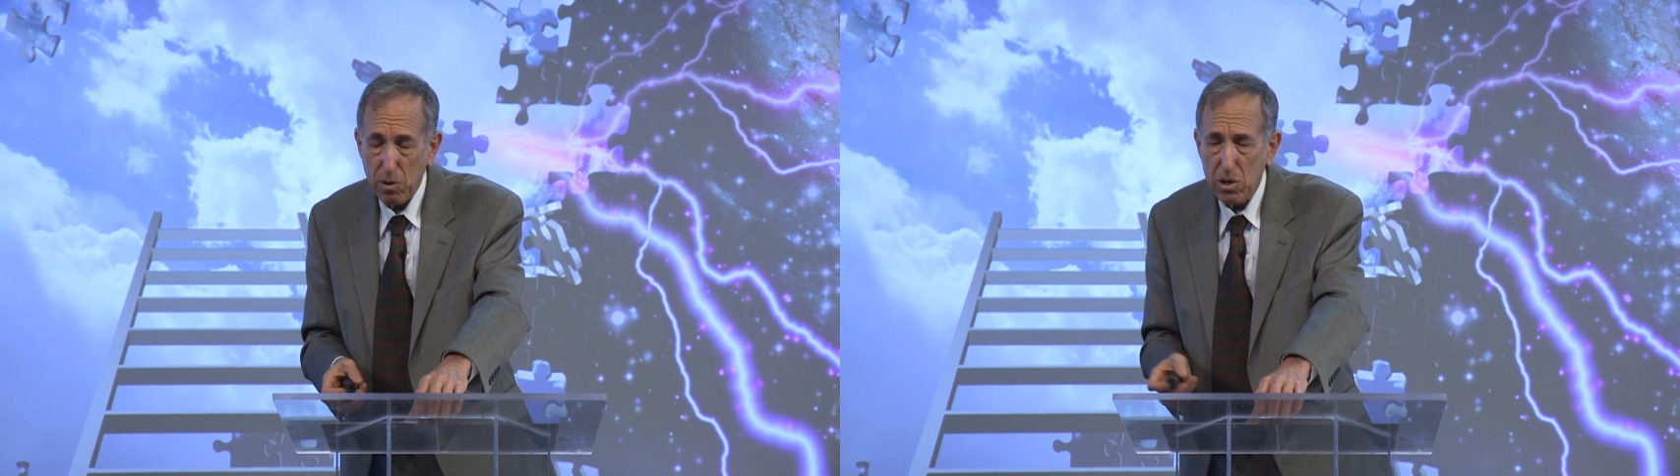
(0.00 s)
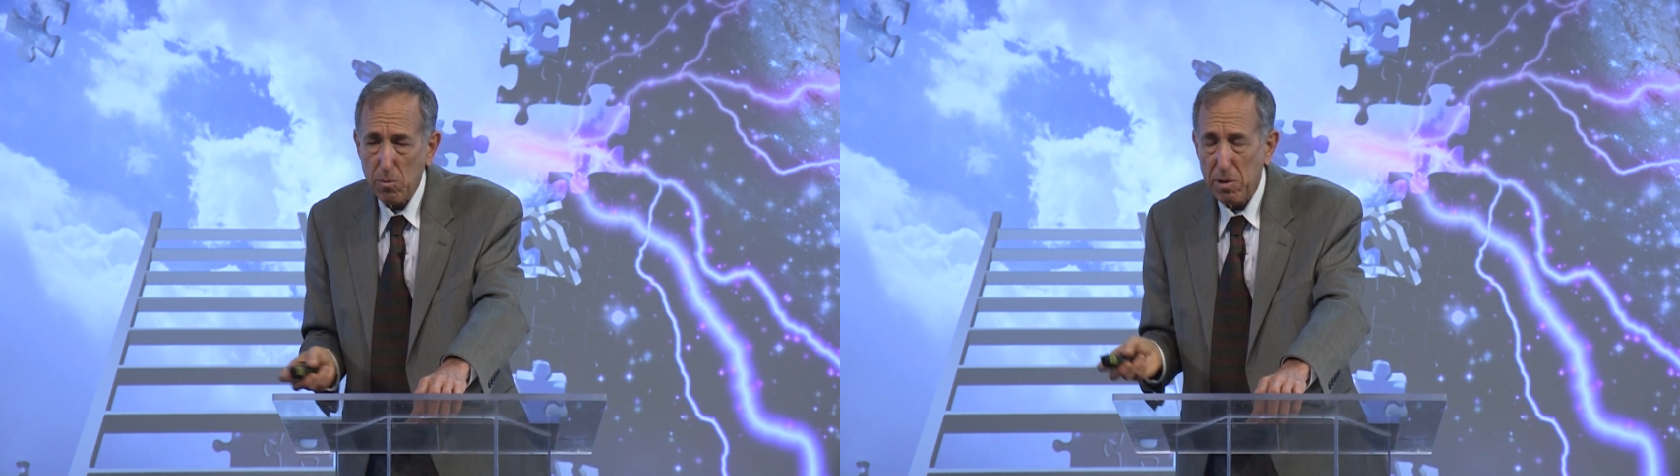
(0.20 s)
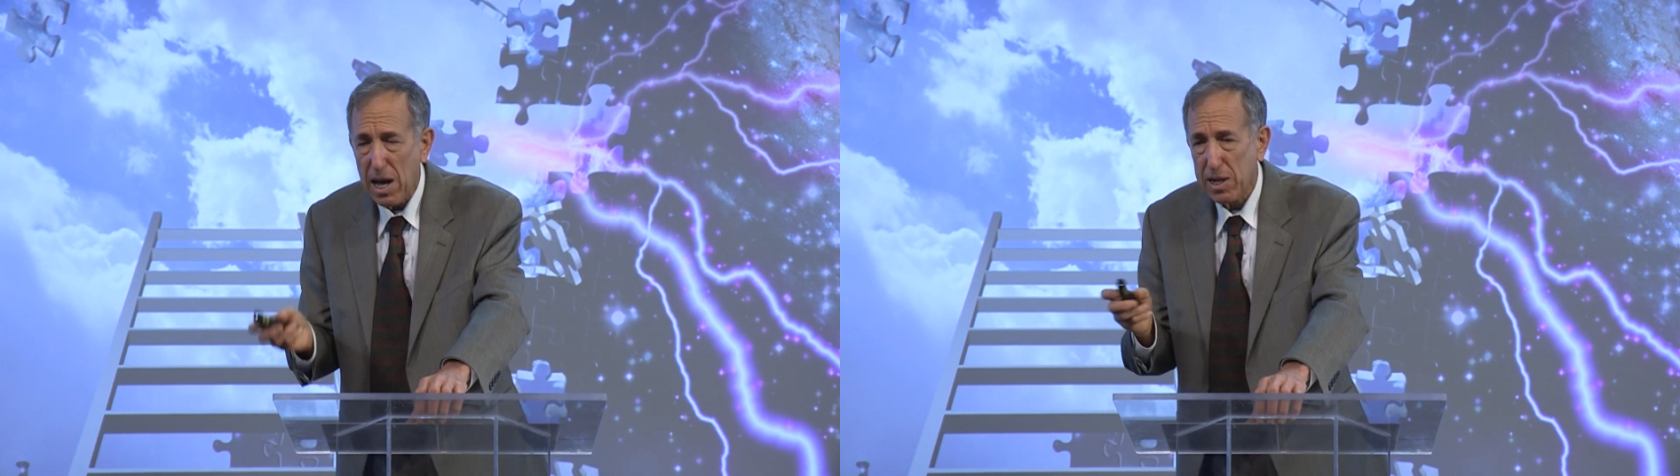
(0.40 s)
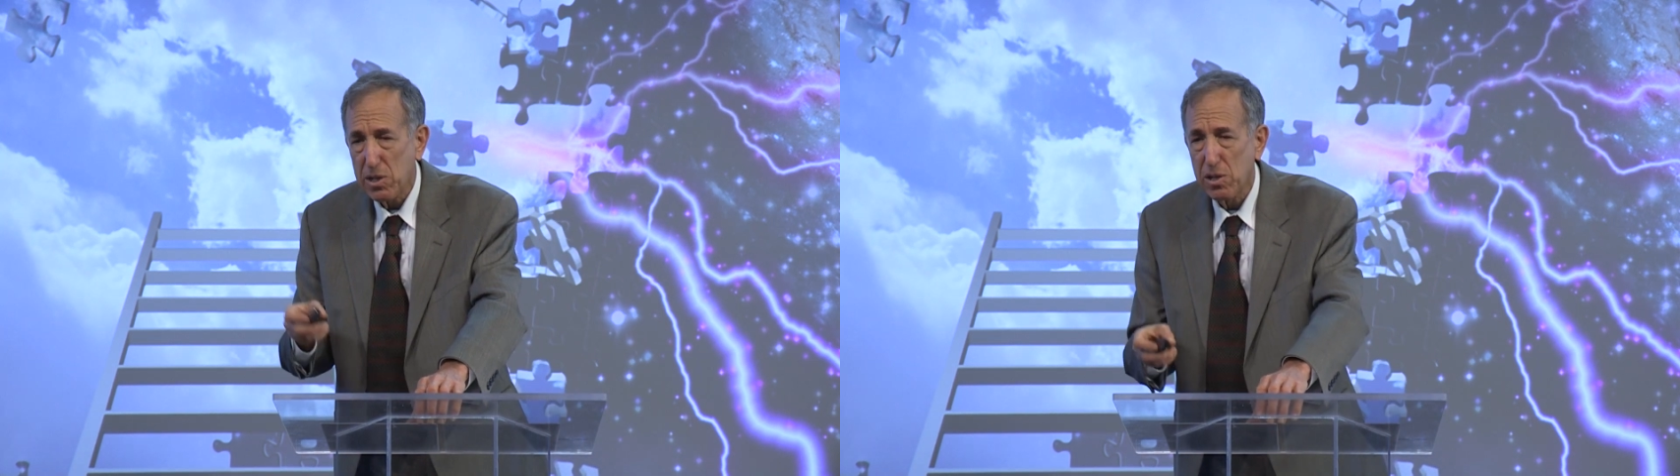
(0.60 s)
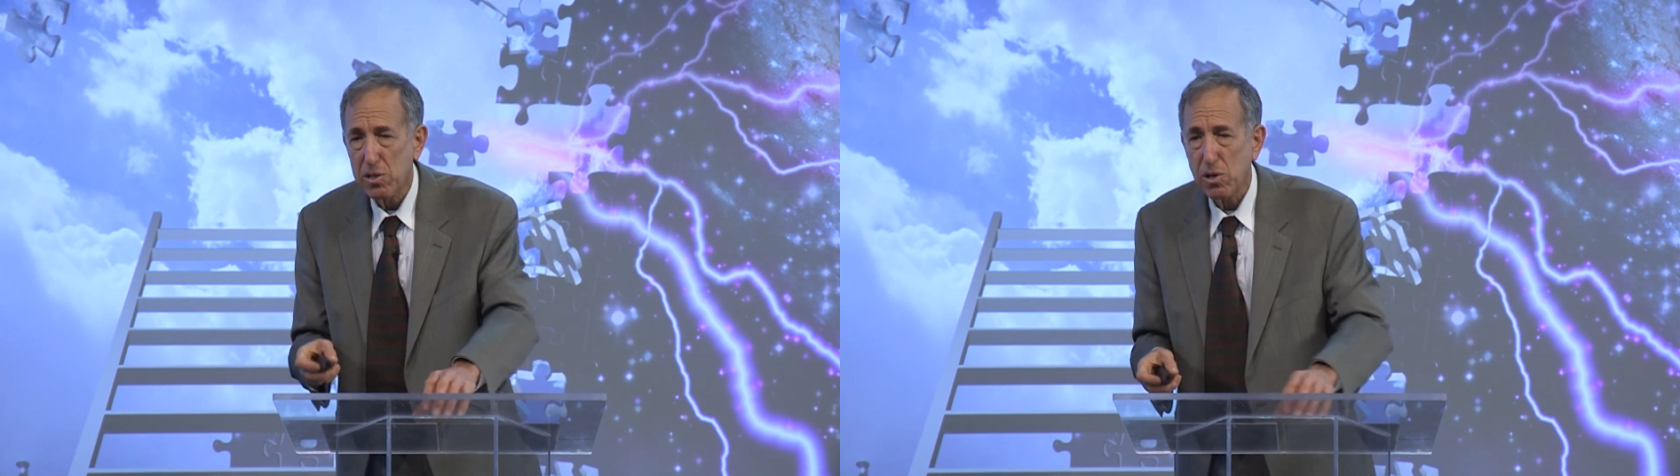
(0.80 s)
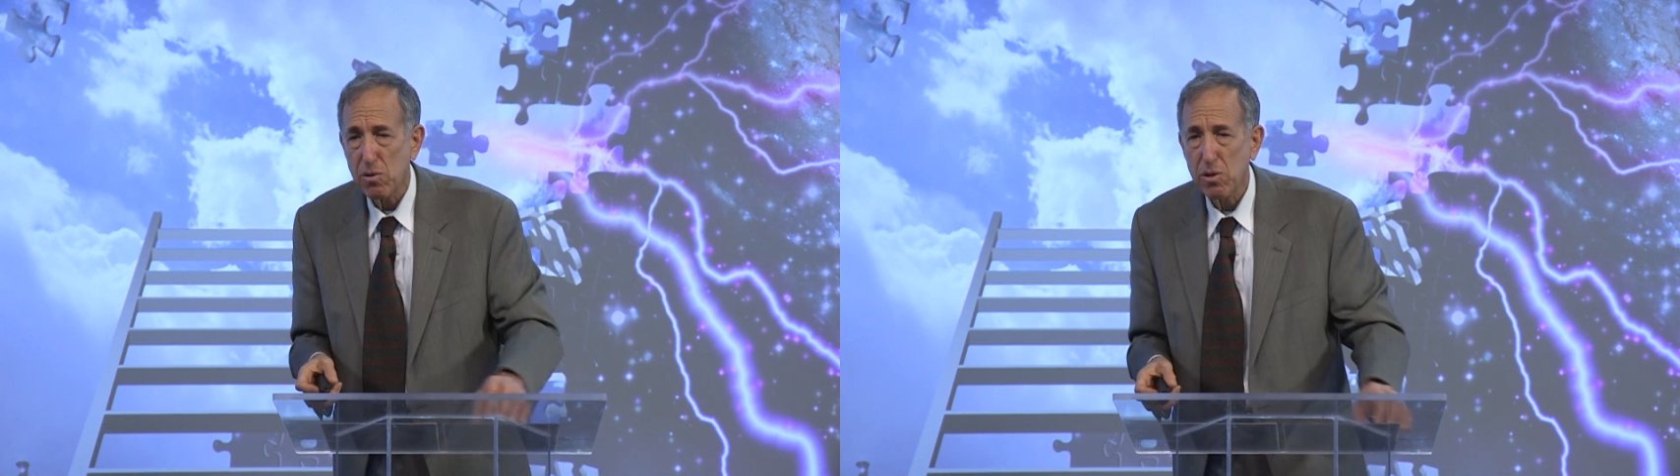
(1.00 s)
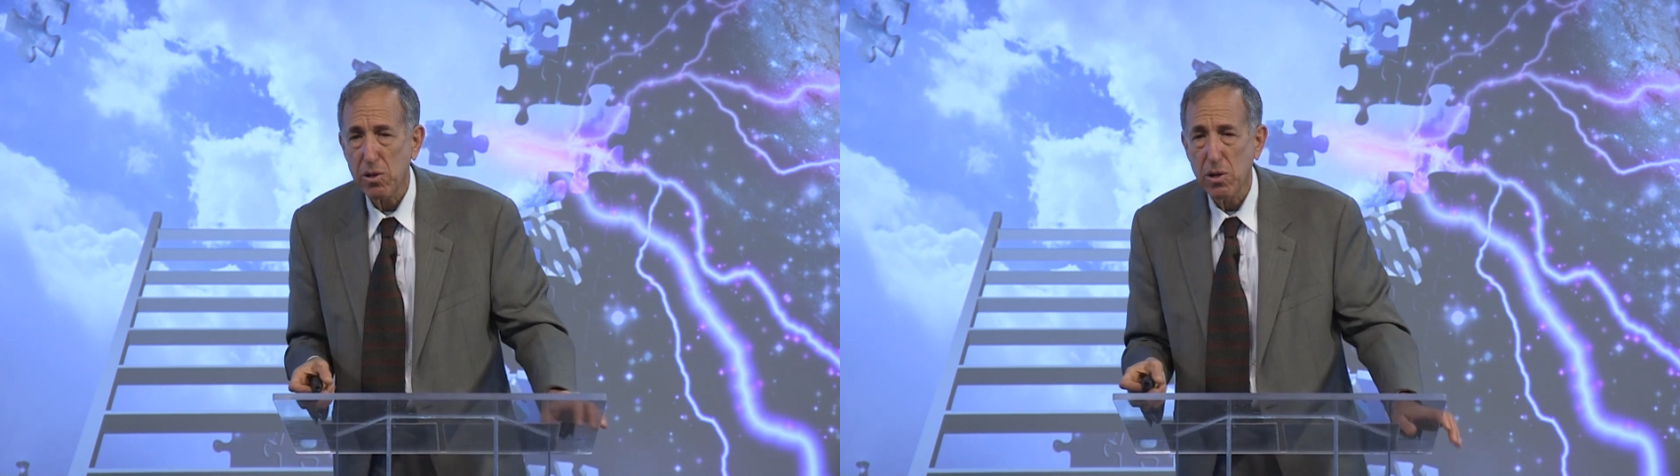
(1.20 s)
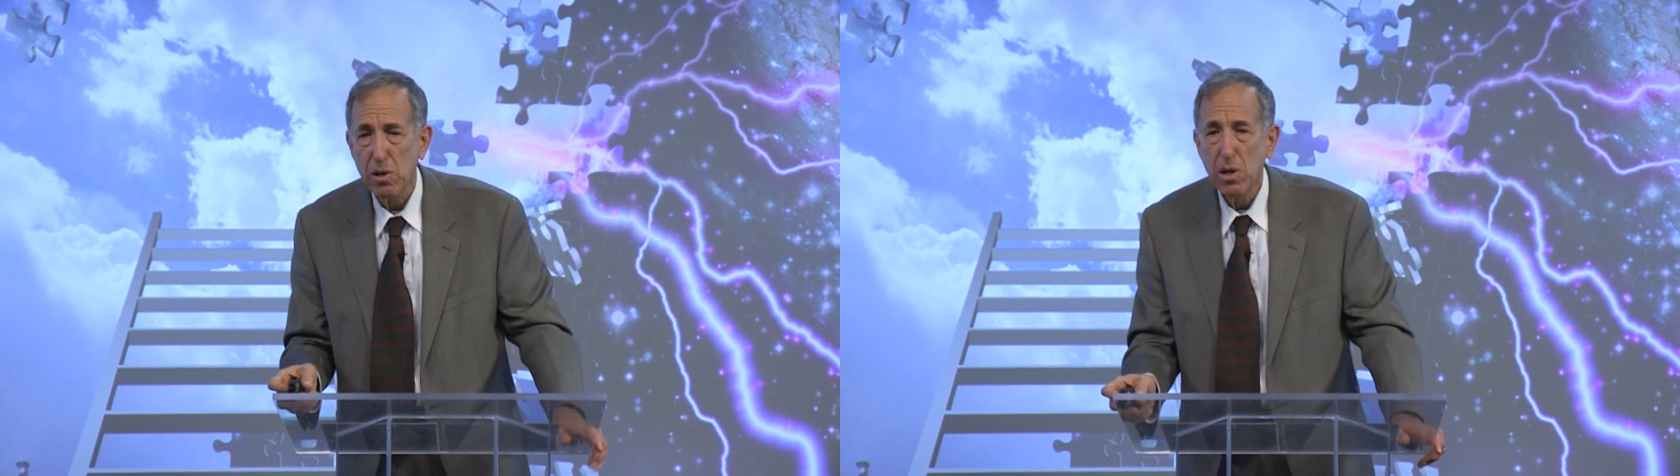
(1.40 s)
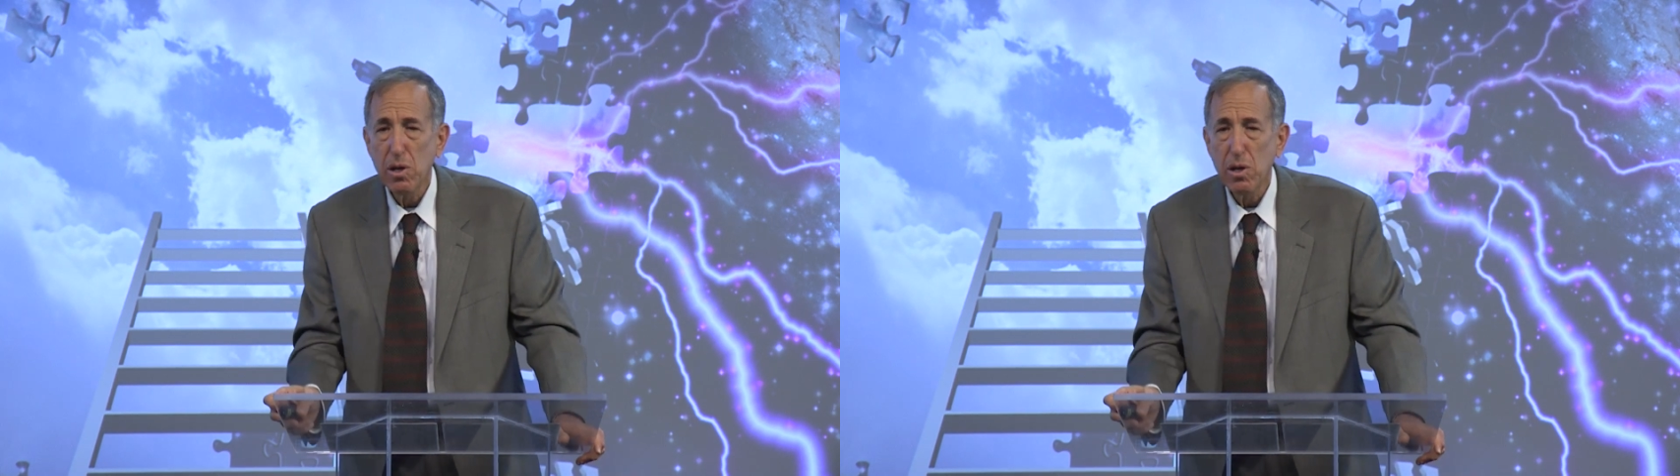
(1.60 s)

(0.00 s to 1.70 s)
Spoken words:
we go back to the turn of the